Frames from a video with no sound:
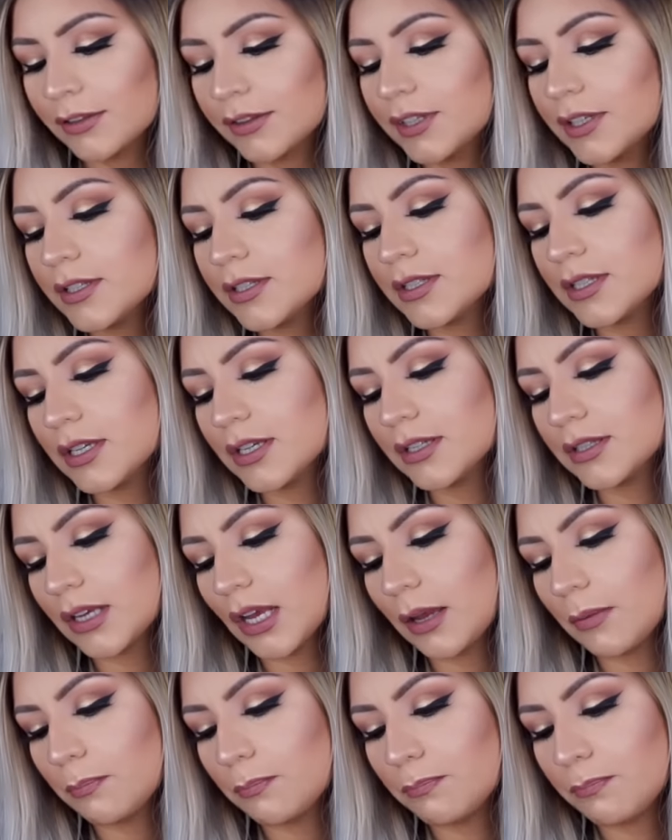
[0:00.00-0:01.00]
This is
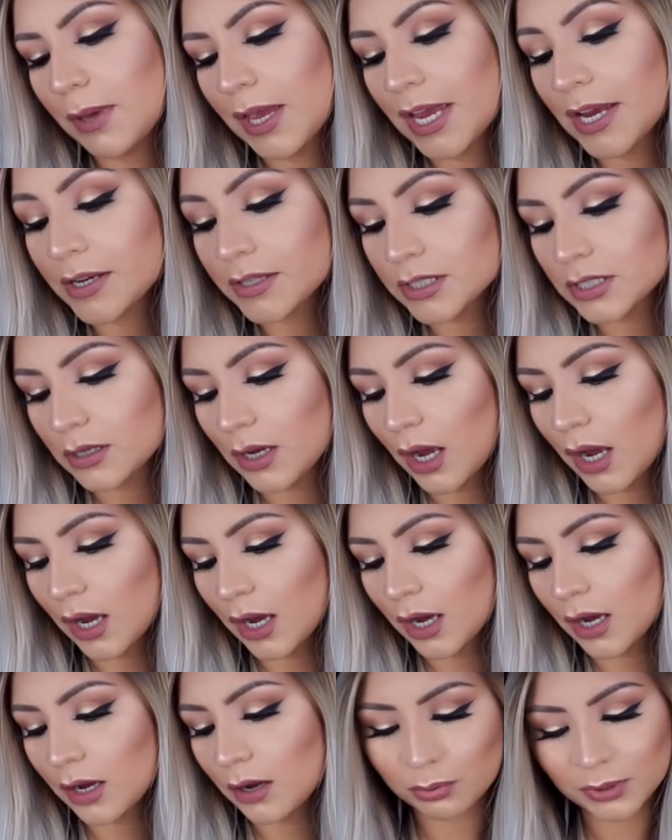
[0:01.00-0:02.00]
a baked
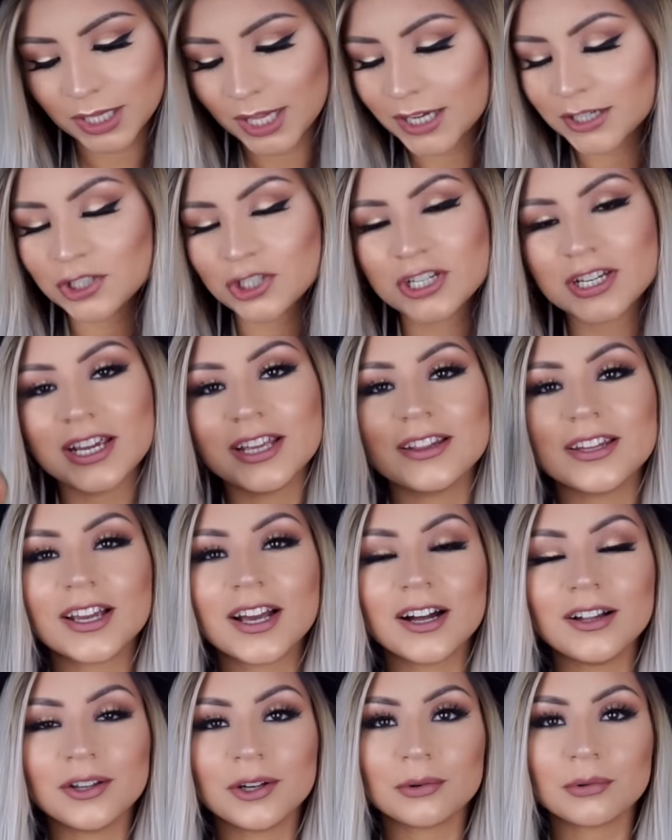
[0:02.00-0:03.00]
uh, blush in the
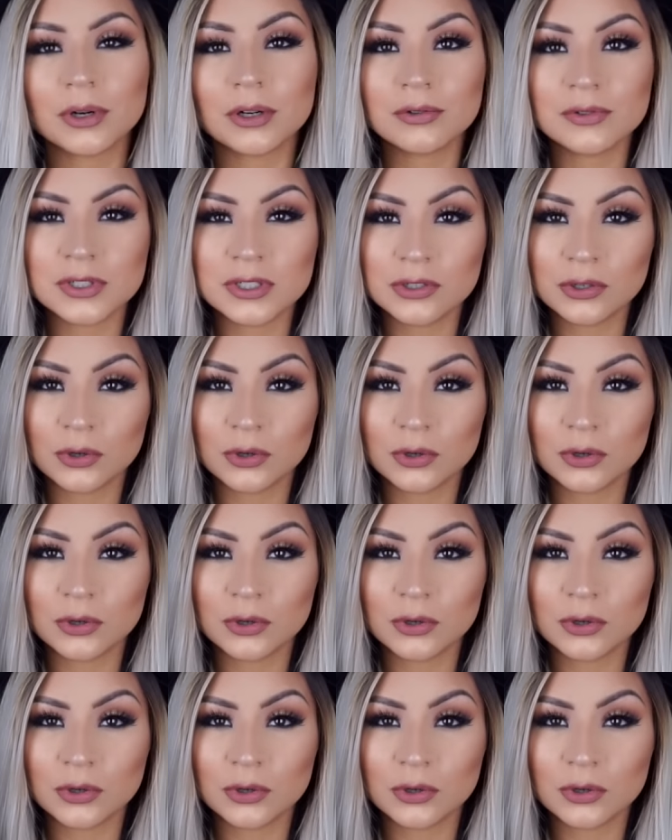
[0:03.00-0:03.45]
color Rose